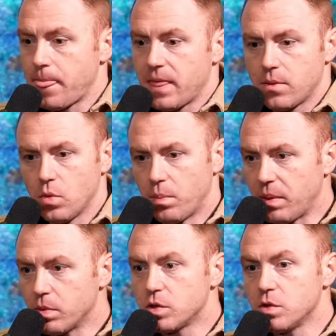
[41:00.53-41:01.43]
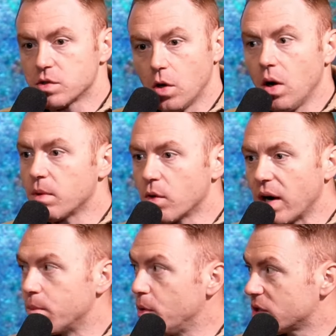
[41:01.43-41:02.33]
What people do is go, oh, I'm going to write
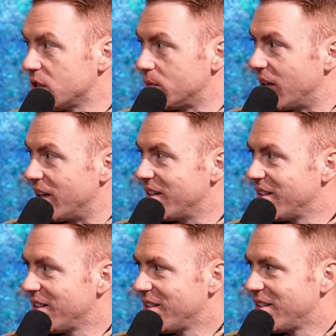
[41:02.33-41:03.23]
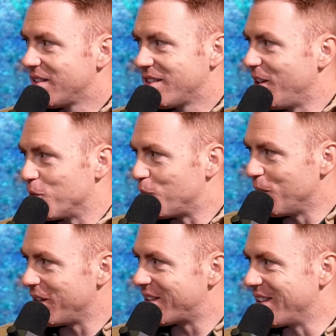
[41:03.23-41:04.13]
a book someday. They don't do
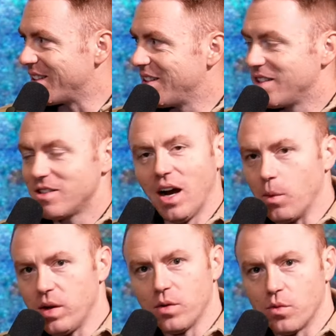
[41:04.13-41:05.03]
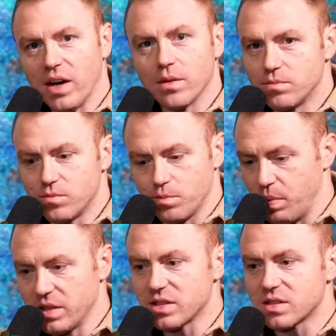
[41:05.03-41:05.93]
anything. No, I went and read a
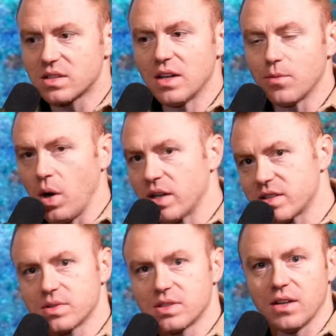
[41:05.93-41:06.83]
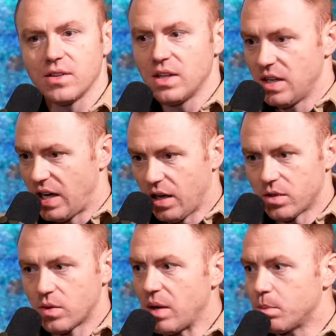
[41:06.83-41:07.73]
bunch of stuff, watched some stuff, how to
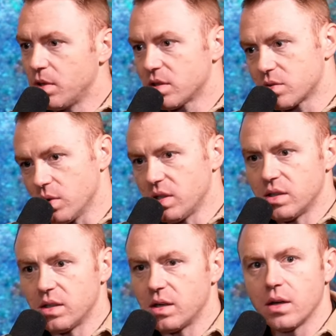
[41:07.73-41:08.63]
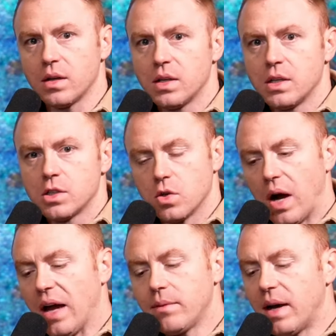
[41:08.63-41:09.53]
write books, what. So
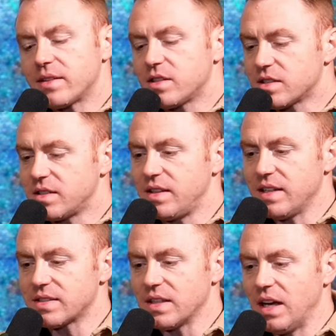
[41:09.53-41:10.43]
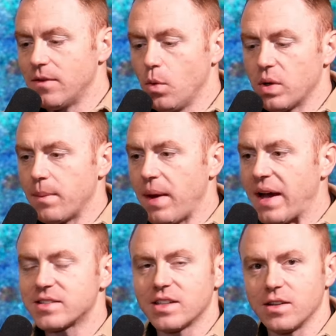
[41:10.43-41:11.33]
I'm not just this level when I'm
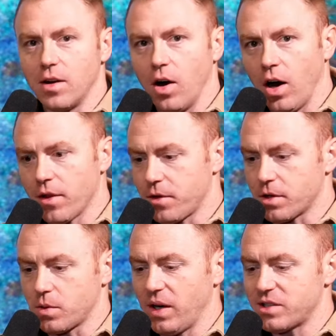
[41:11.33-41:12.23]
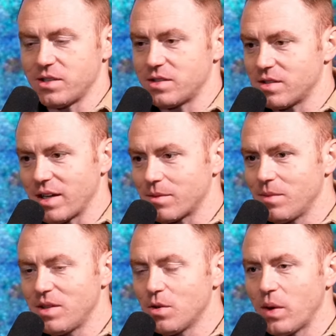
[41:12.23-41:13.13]
asking an author questions. They're like,
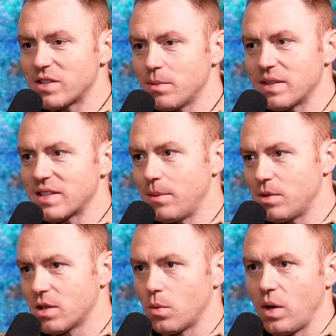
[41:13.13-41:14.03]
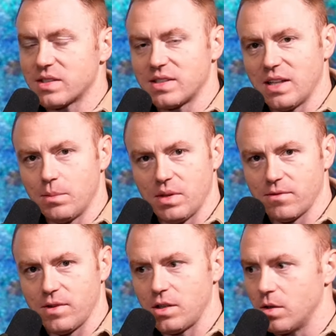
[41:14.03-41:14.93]
well, you're wasting my time. You could have watched a 10 minute
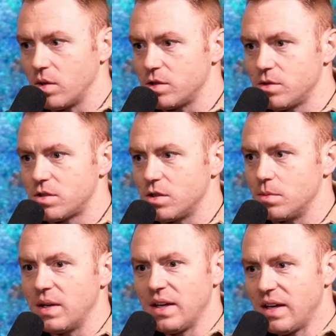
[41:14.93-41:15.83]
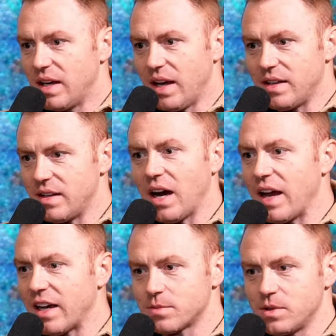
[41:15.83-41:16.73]
video on YouTube and not
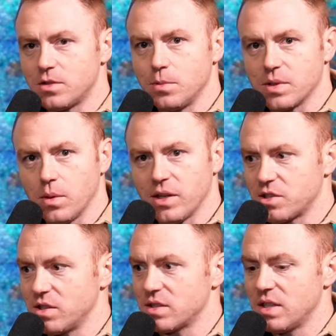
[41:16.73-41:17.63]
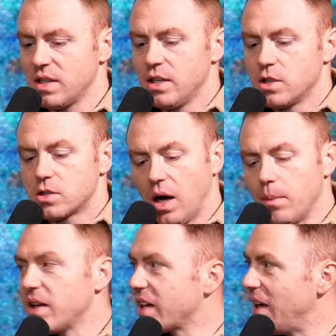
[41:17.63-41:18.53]
ask me stupid questions. So I'm
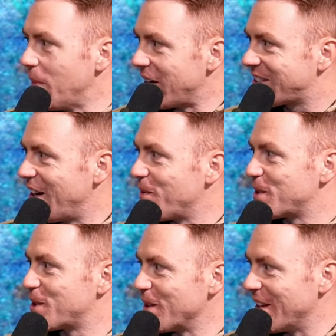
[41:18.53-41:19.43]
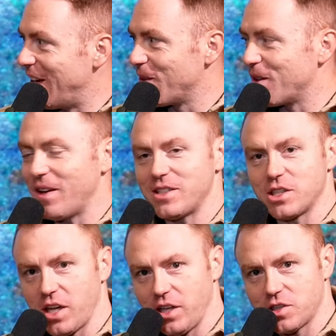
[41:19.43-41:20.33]
going to get myself a certain level of
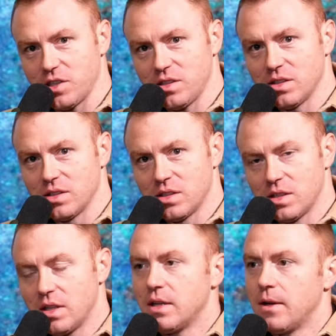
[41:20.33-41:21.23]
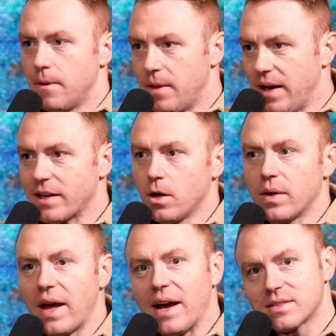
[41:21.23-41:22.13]
education. Then I go
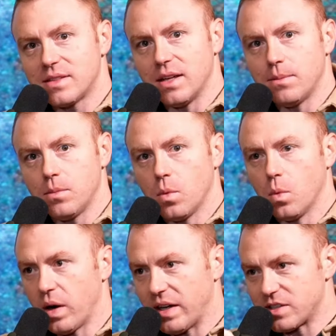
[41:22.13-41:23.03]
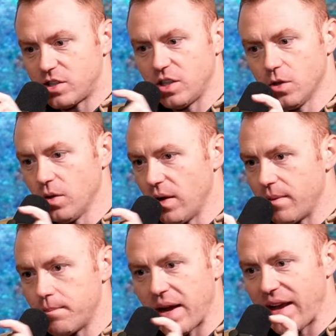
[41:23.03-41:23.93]
and ask them where I still,
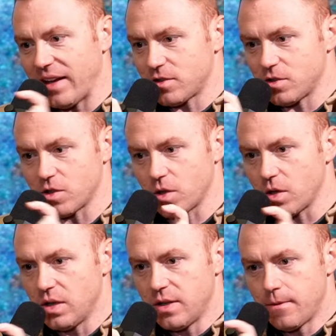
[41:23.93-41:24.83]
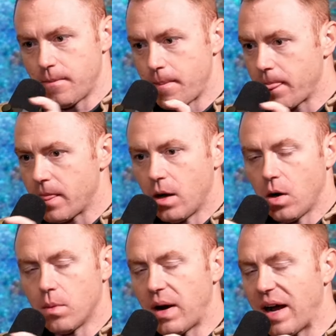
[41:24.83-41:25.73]
my answers are,
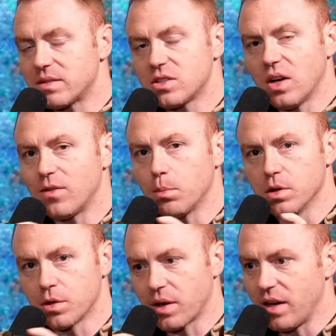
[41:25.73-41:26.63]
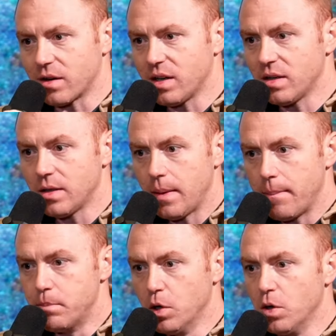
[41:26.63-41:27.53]
or my, I still have a blurry area.
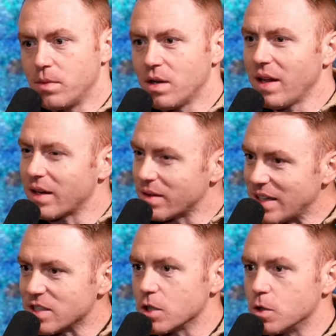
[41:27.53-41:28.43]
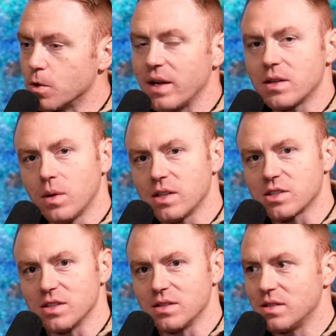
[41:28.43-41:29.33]
Boom. They're like, that's a great question.